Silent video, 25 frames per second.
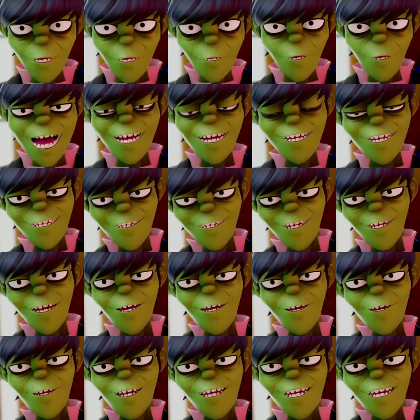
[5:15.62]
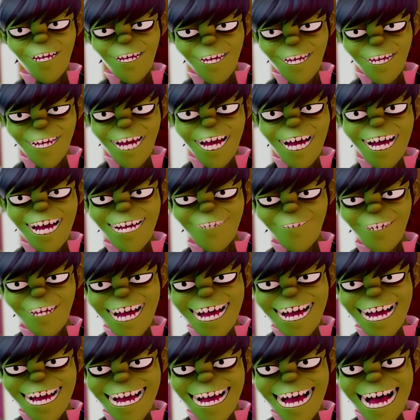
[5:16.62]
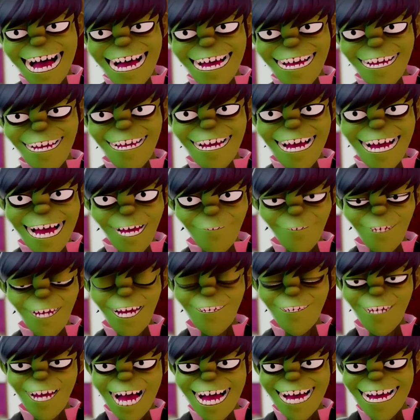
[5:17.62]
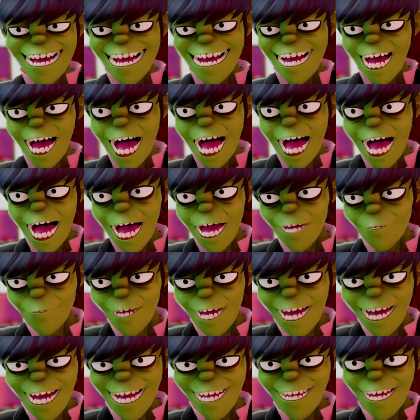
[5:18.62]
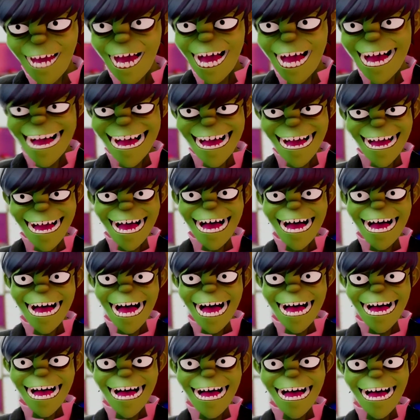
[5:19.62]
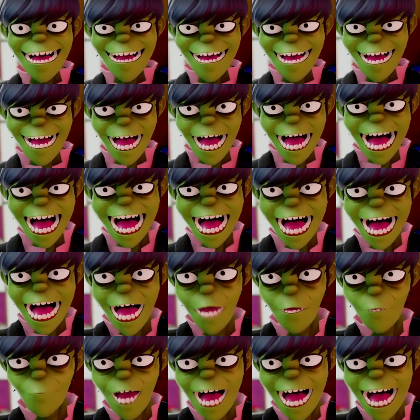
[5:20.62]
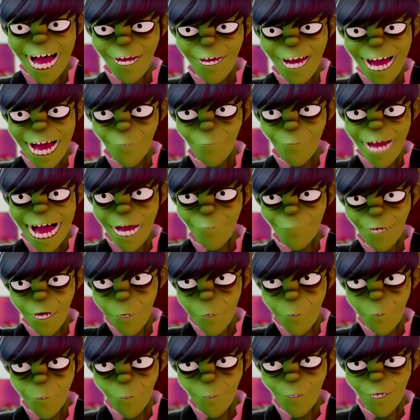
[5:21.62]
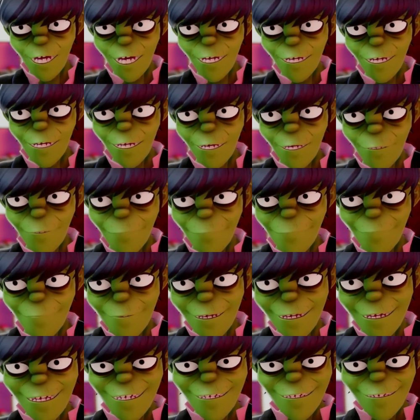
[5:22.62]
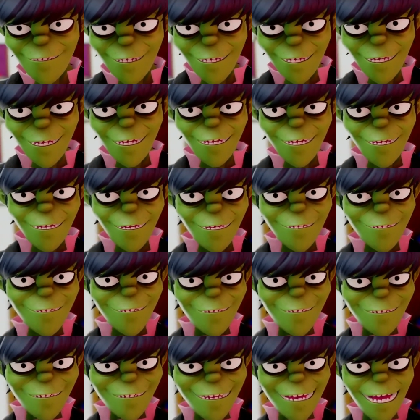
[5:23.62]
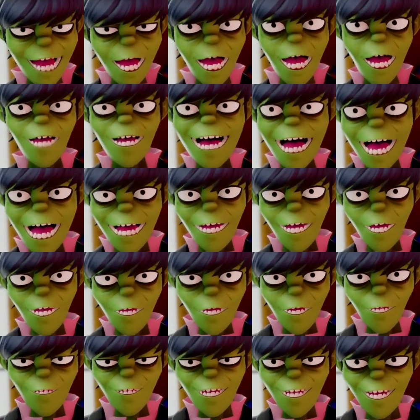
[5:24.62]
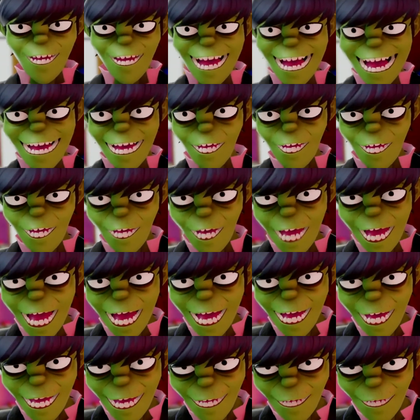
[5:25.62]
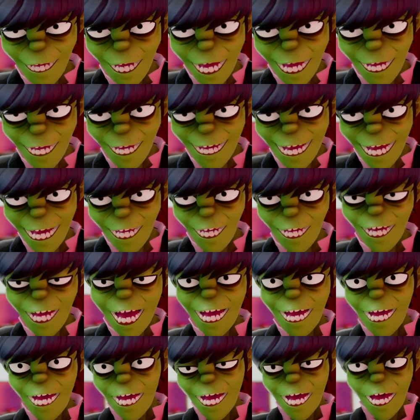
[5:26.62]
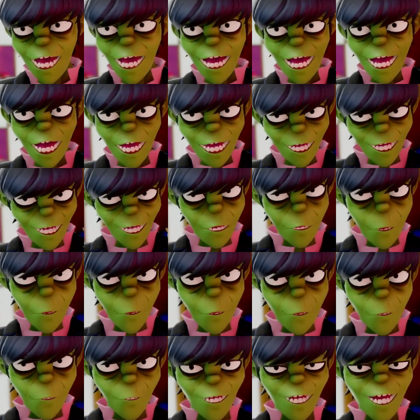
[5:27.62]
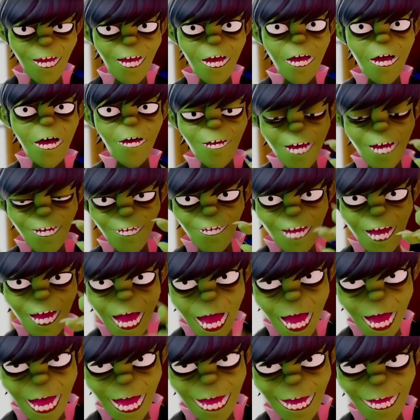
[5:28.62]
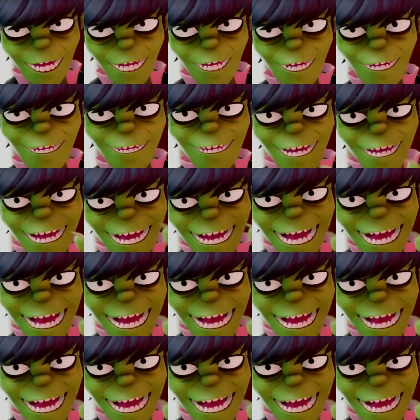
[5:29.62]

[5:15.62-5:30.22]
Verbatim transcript: The wonderful Stevie Nicks there uh, providing harmonies. Here, how about them apples? Huh? Yeah. Okay, on to the next track. Right, the next track is called The Tired